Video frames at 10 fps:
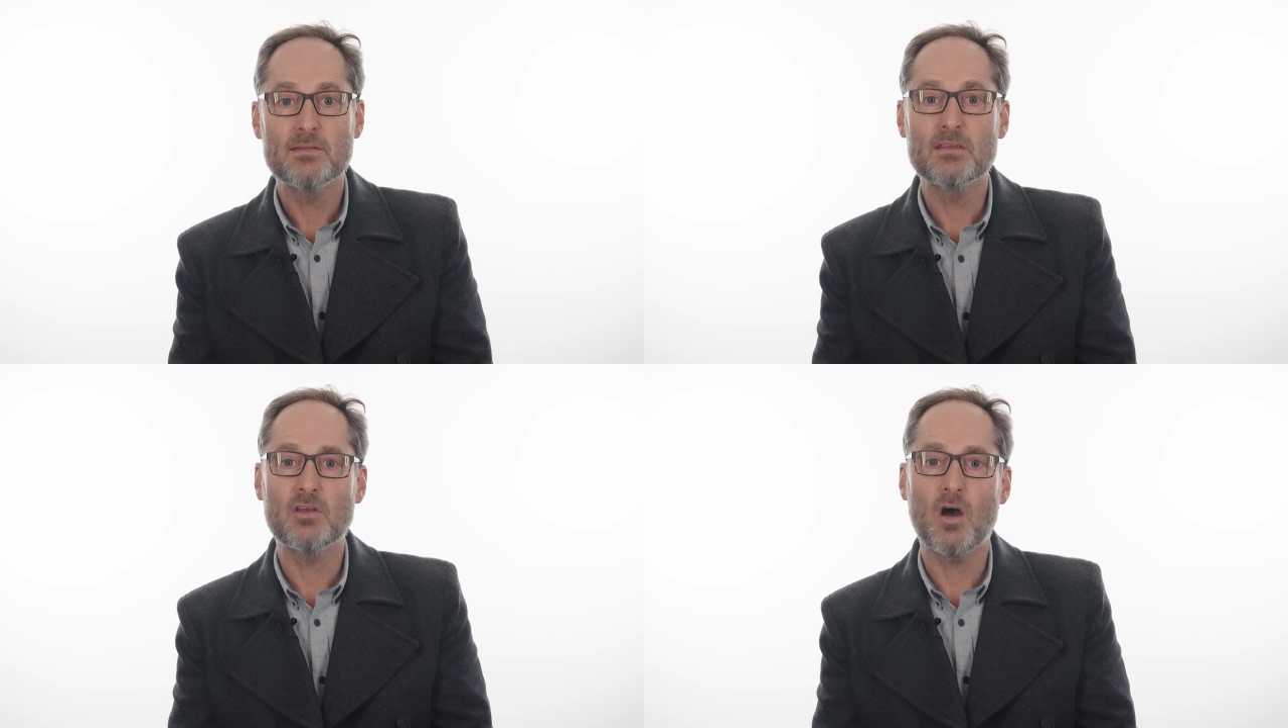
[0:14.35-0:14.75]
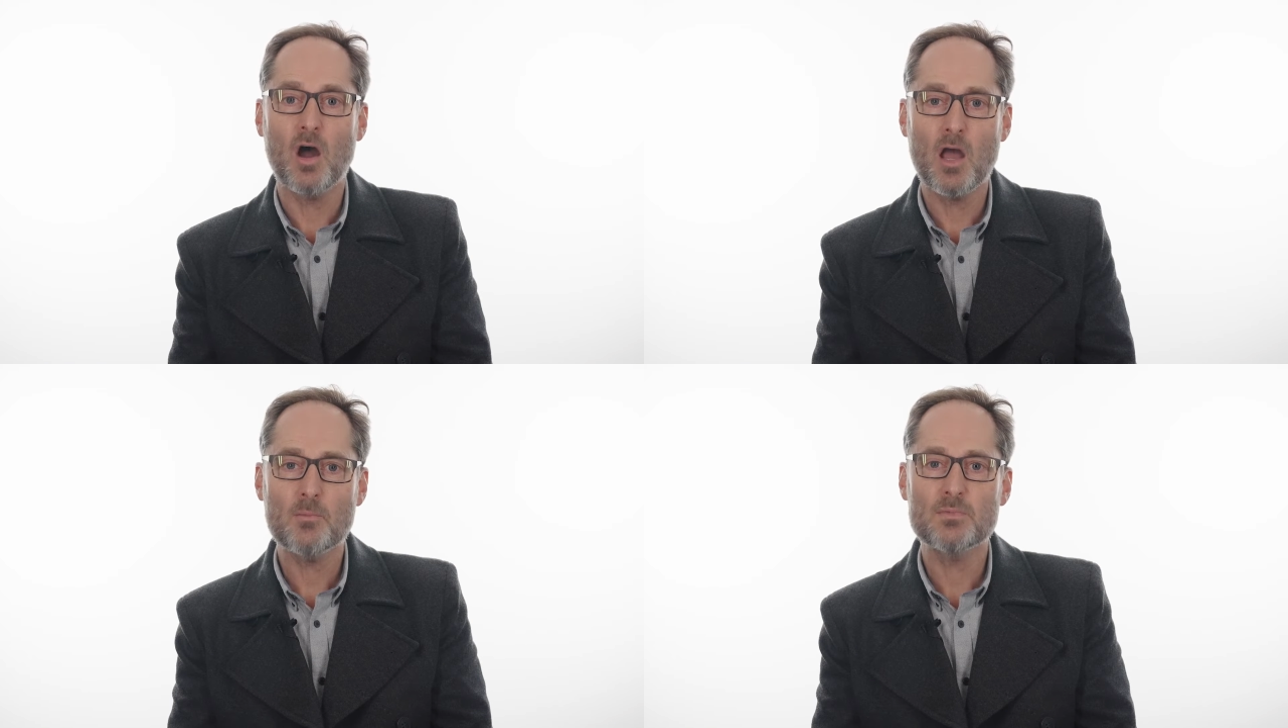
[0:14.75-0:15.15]
there's a
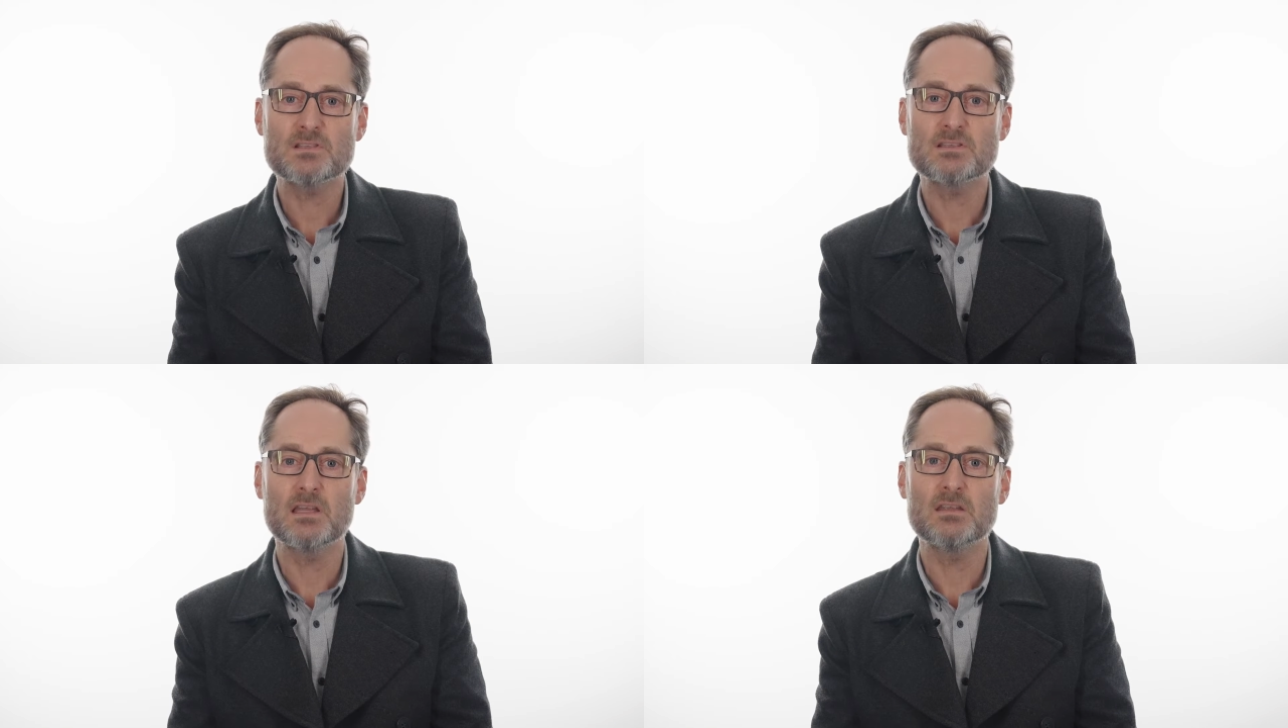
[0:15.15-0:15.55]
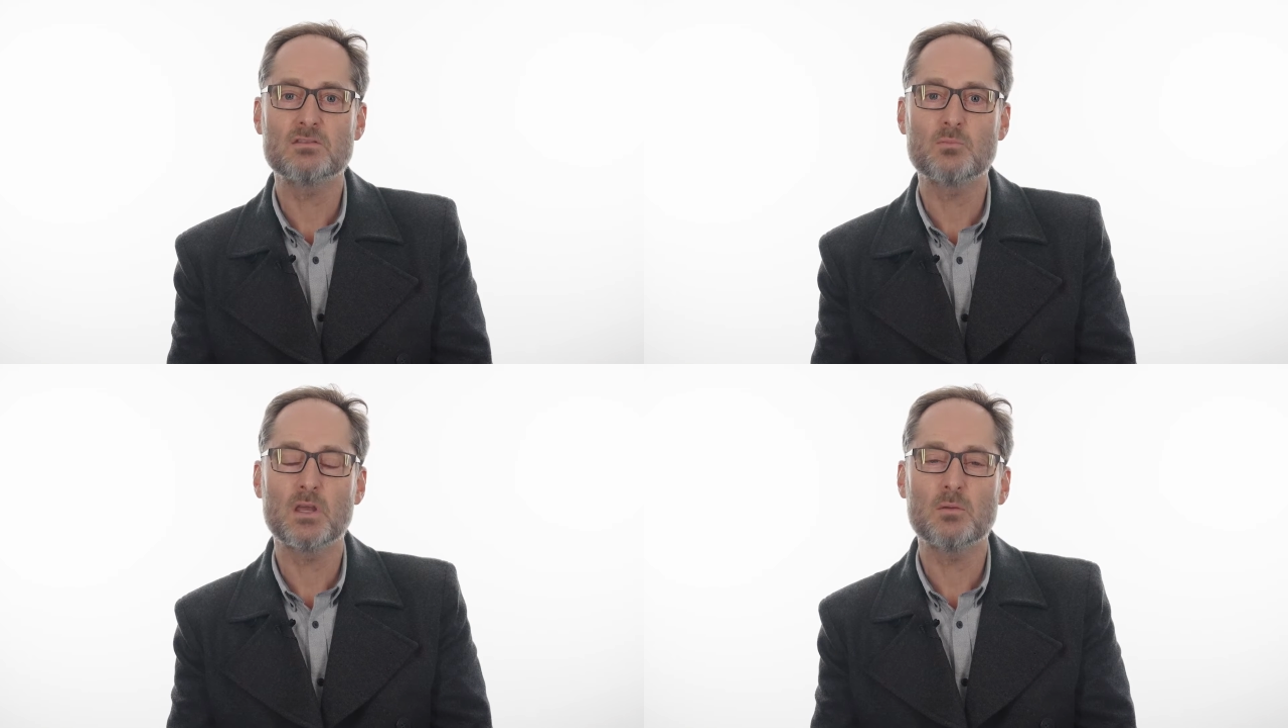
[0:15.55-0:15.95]
higher percentage
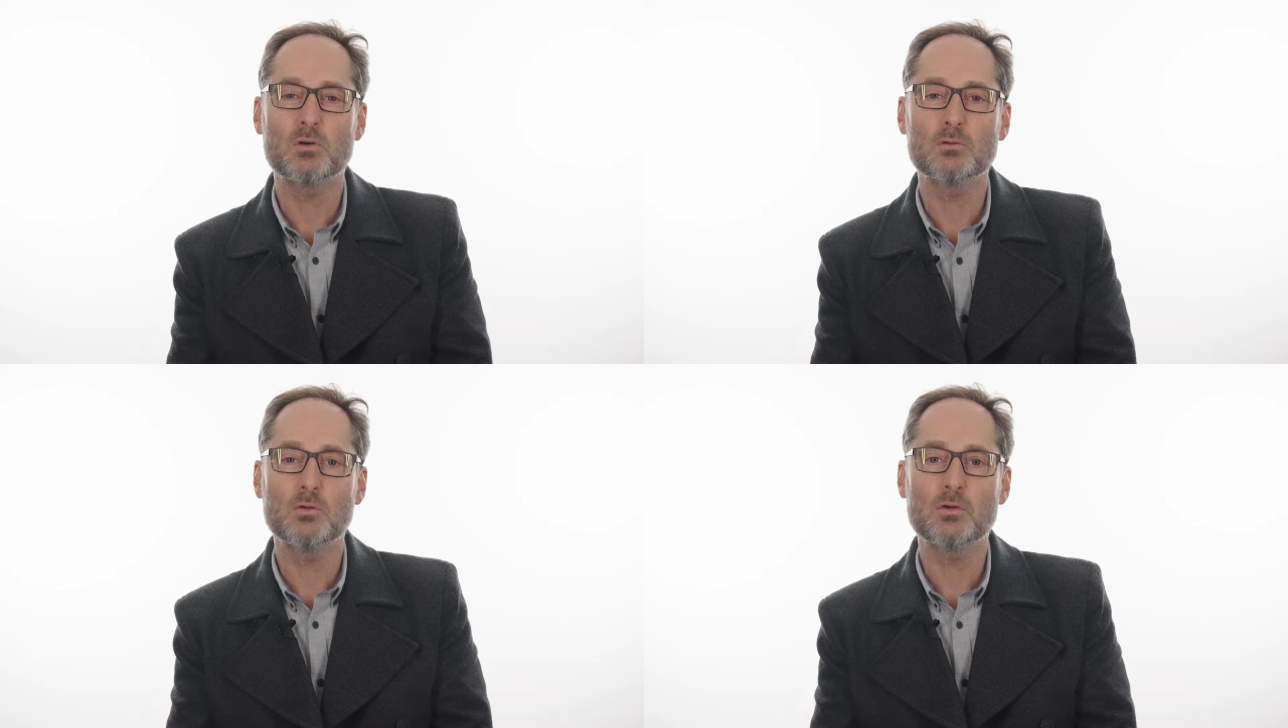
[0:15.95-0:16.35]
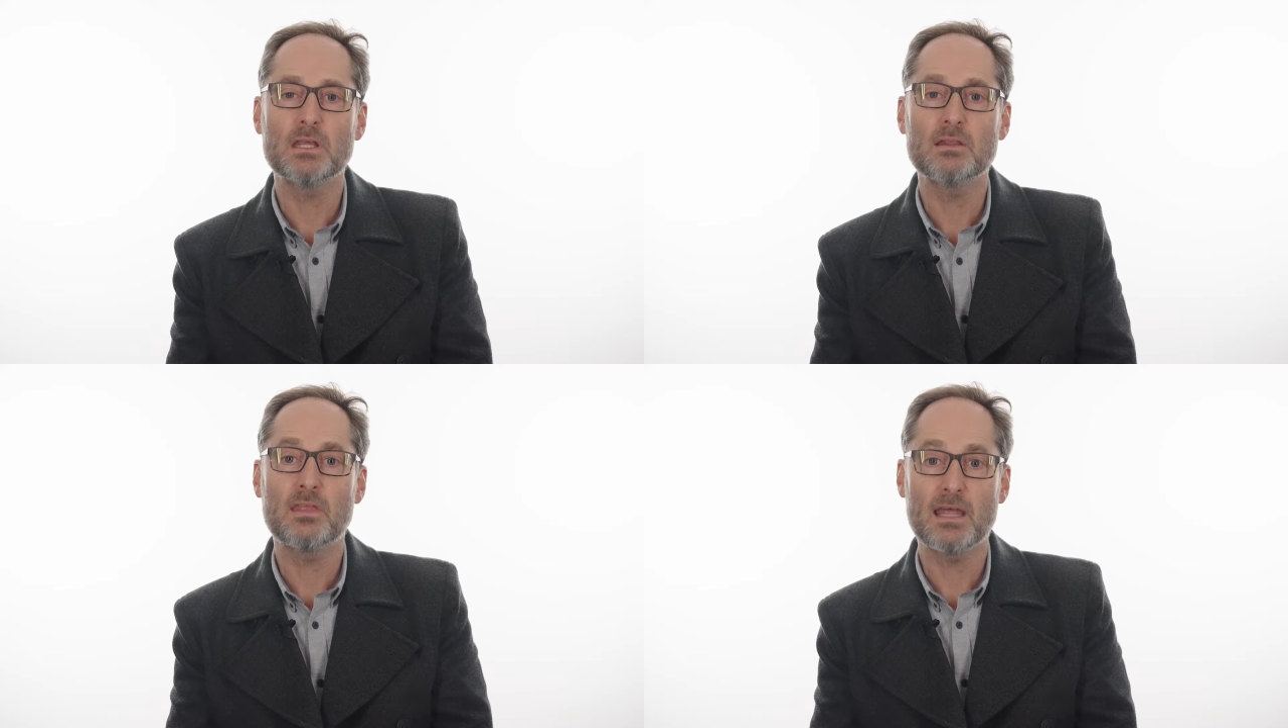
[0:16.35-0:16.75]
of people
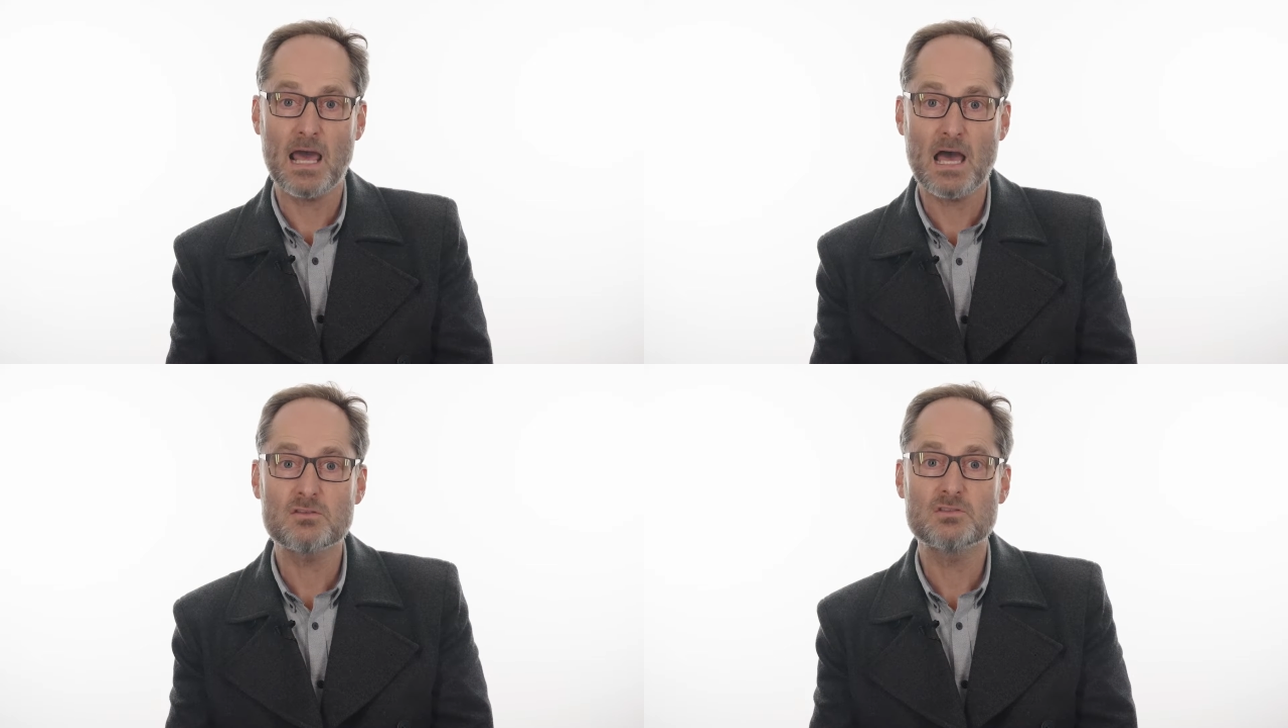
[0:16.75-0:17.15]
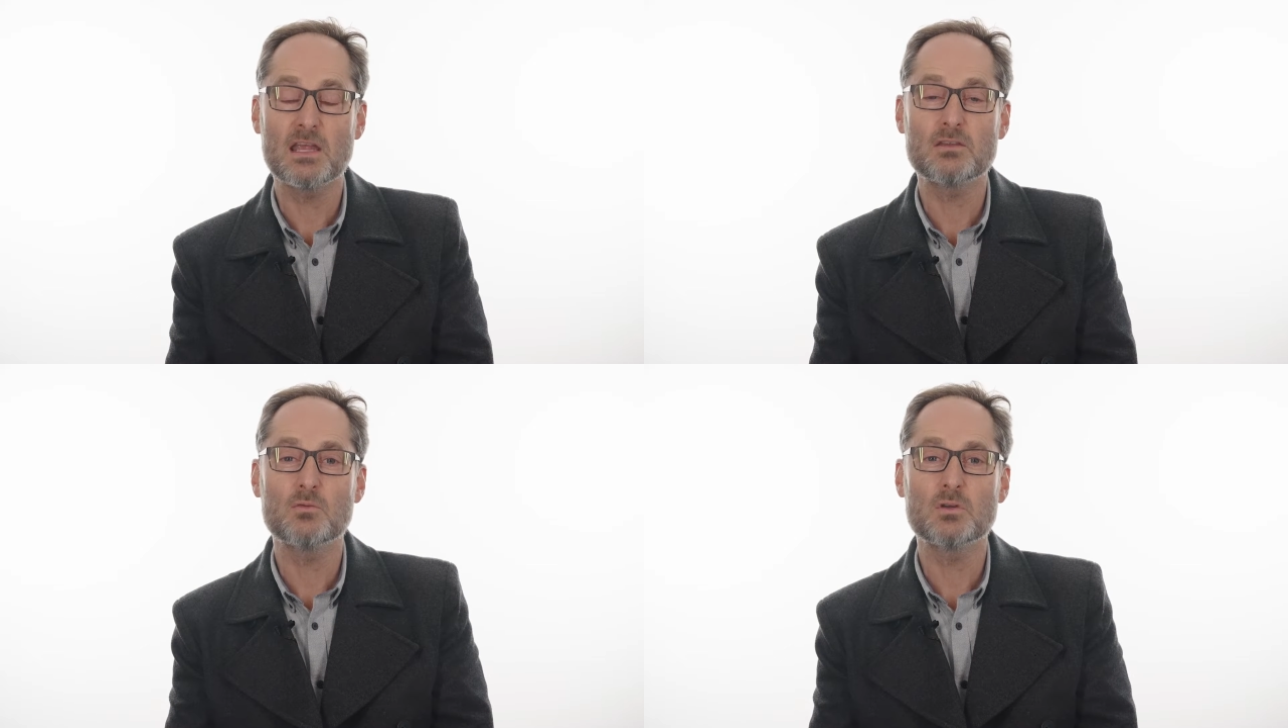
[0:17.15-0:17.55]
looking that are
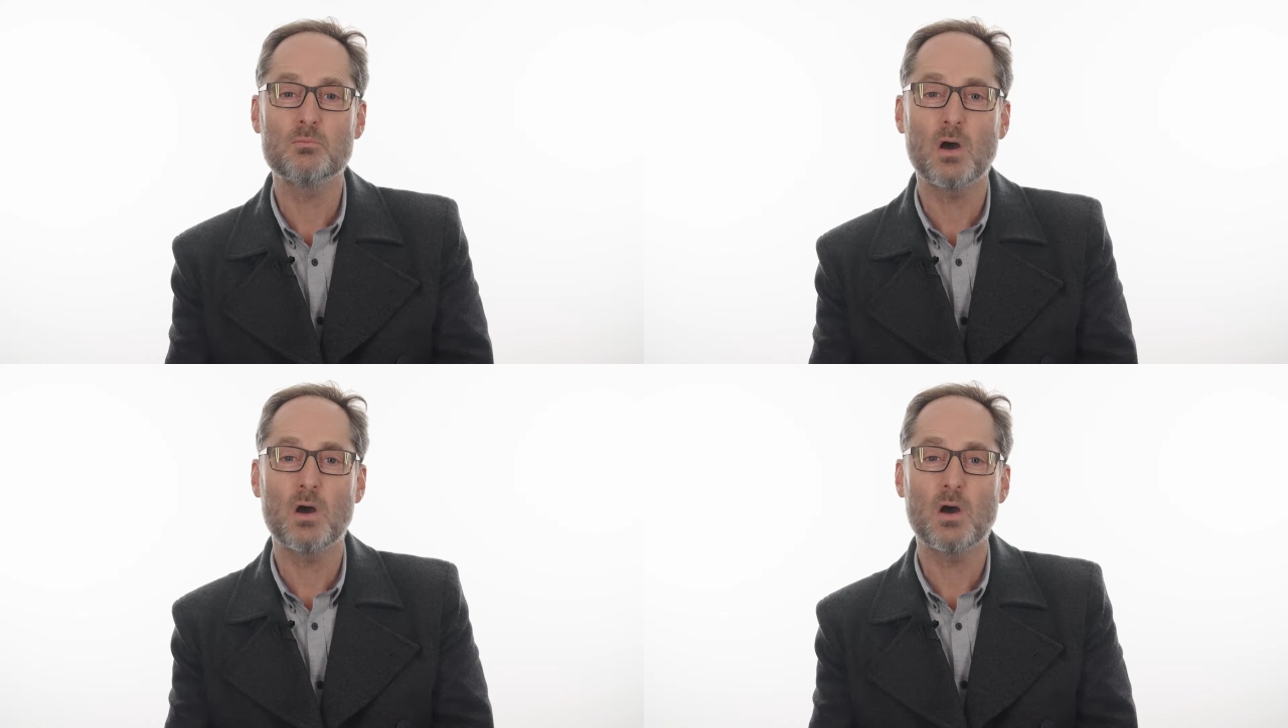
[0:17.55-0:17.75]
genuine